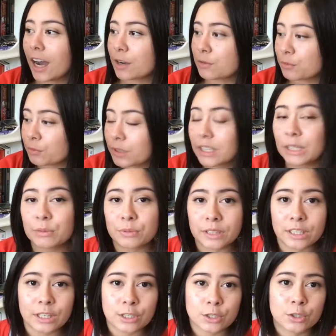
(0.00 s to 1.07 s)
I really,
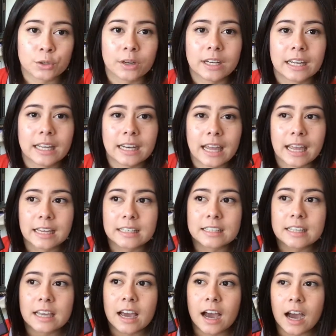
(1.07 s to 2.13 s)
really enjoyed it,
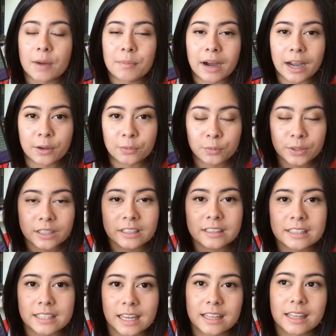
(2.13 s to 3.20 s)
and um, I will
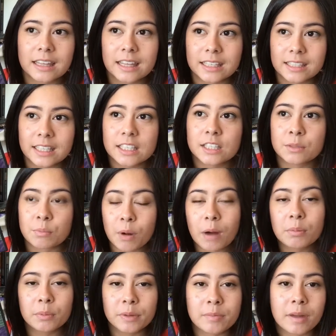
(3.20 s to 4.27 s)
say that this is
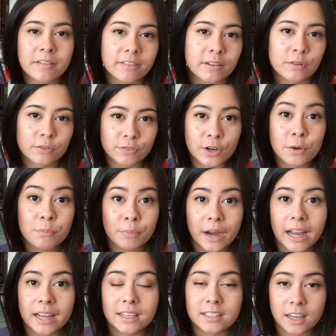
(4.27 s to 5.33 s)
probably my favorite film
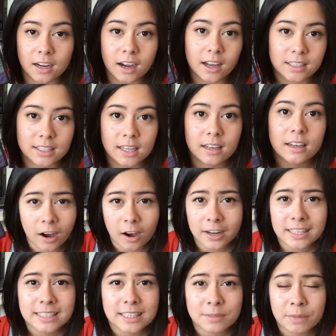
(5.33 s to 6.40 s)
by Takahata.
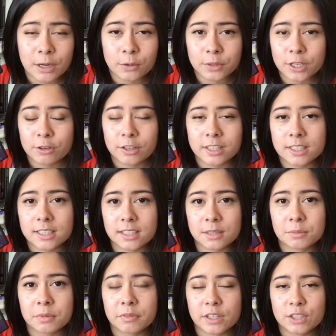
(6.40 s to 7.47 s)
Honestly, my only
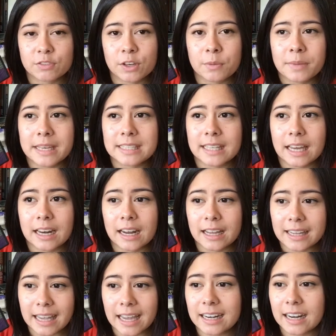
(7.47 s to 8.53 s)
criticism of this film is that,
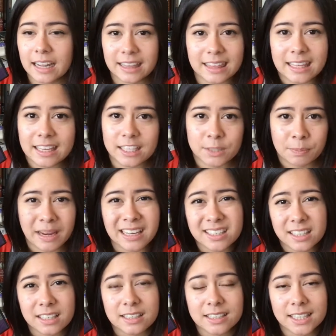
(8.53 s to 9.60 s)
again, I think his
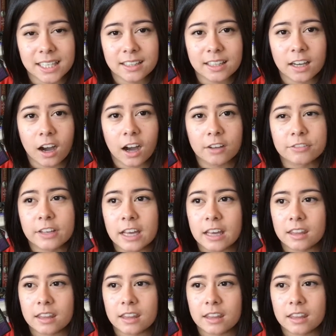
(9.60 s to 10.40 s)
pacing is slightly off.